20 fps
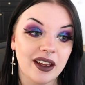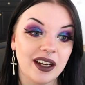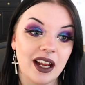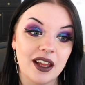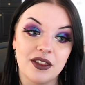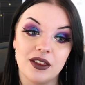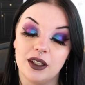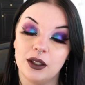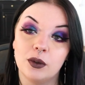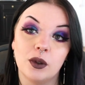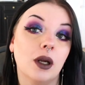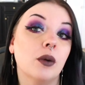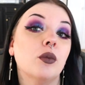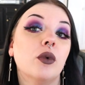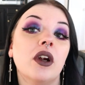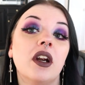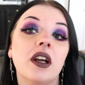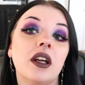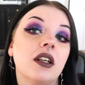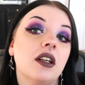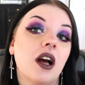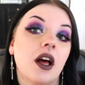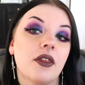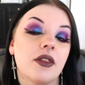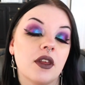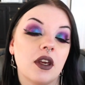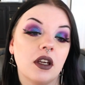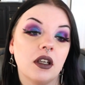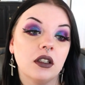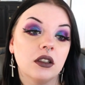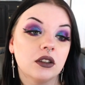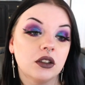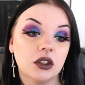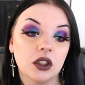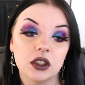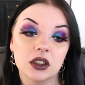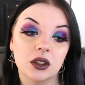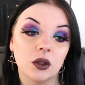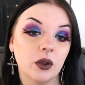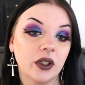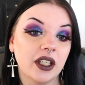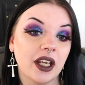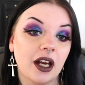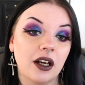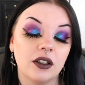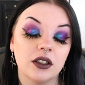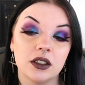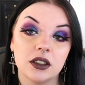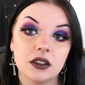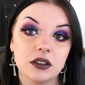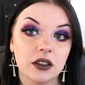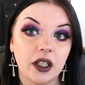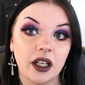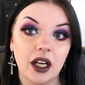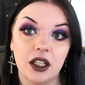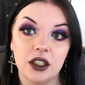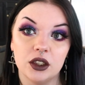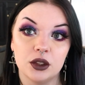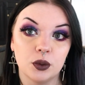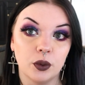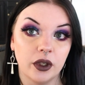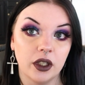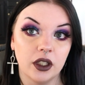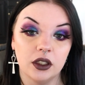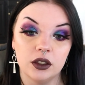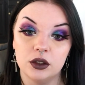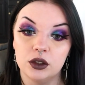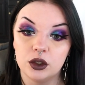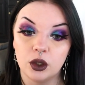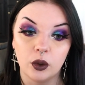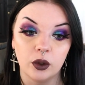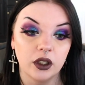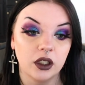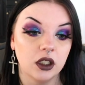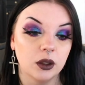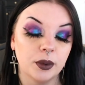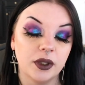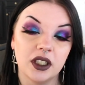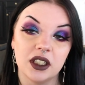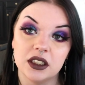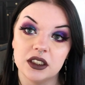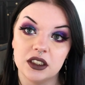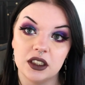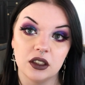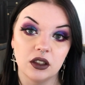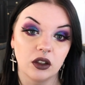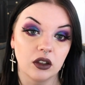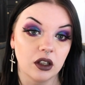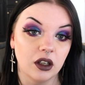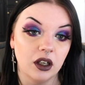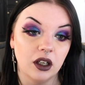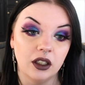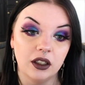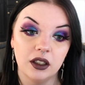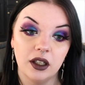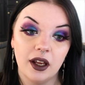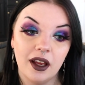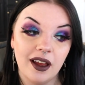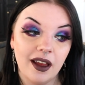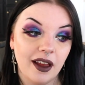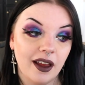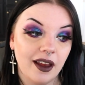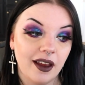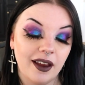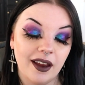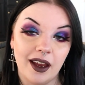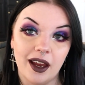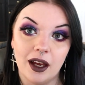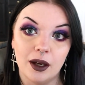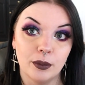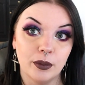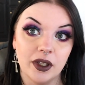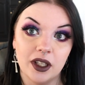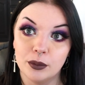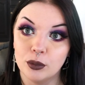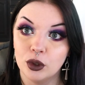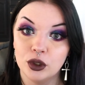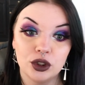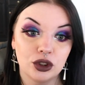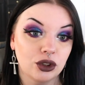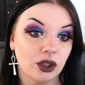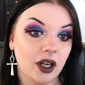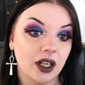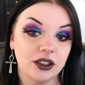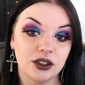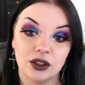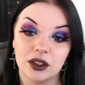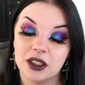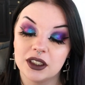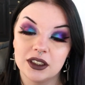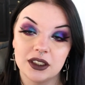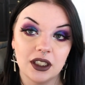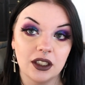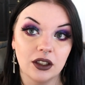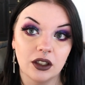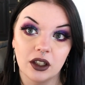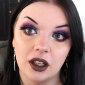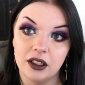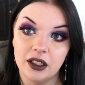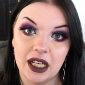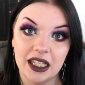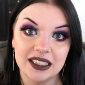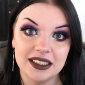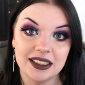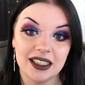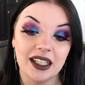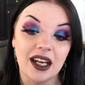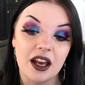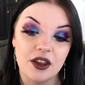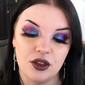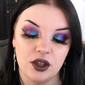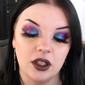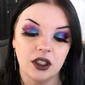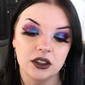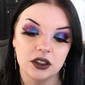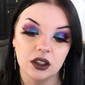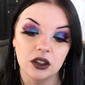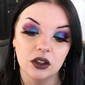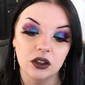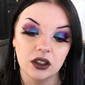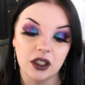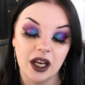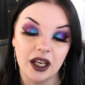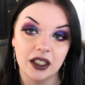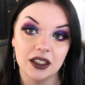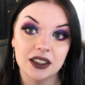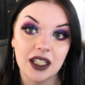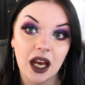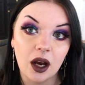And I think when I'm wearing nothing, just going out, and I just wanna throw a little bit of concealer on, moisturizer and concealer, and that's it, I think it's gonna look nice.